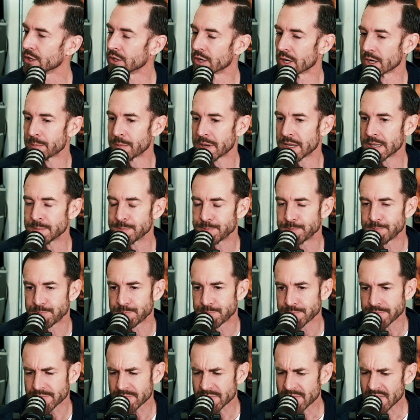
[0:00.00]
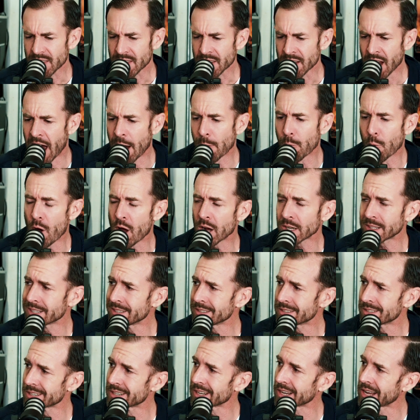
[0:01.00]
You know what I mean? I walked
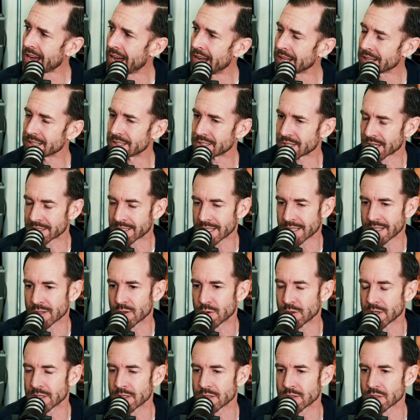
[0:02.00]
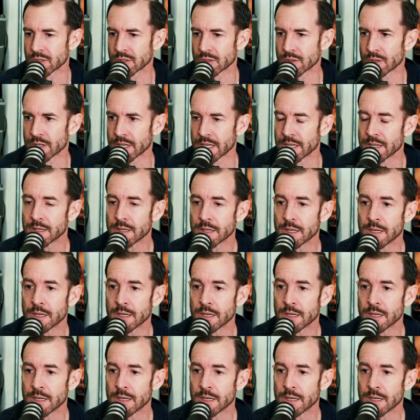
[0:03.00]
into the college. I'll tell a quick little story.